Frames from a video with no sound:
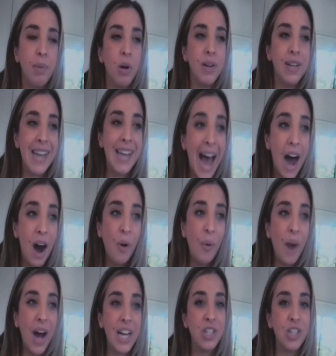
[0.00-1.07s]
But
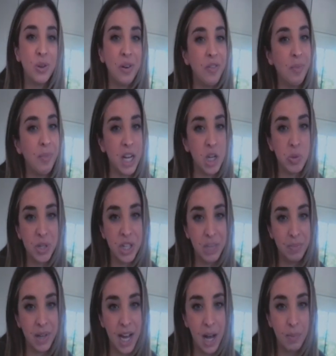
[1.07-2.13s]
now I do have a management
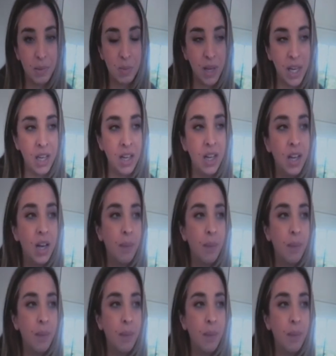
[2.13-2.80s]
team that helps me.